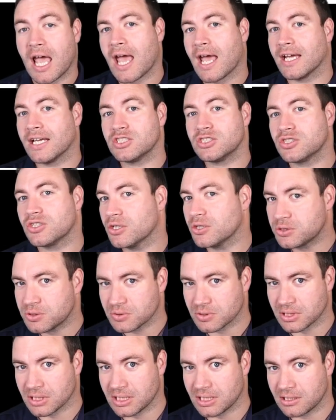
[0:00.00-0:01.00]
and social
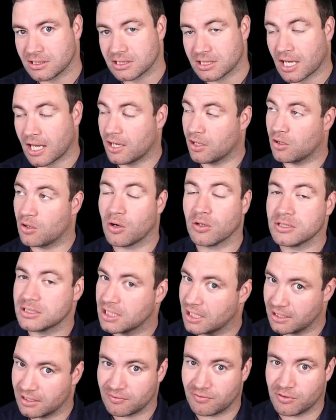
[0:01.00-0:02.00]
links, and a
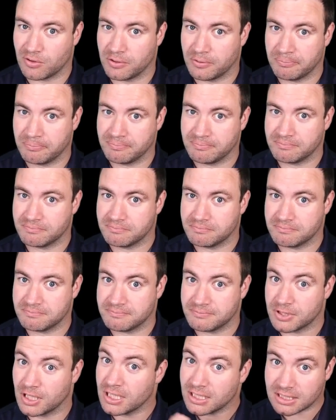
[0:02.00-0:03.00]
contact form.
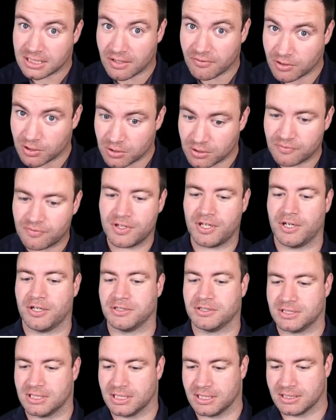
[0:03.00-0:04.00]
So let's have a look for
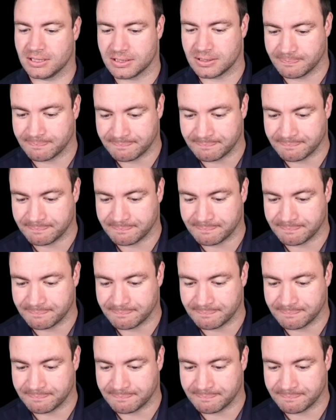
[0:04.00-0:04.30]
those things.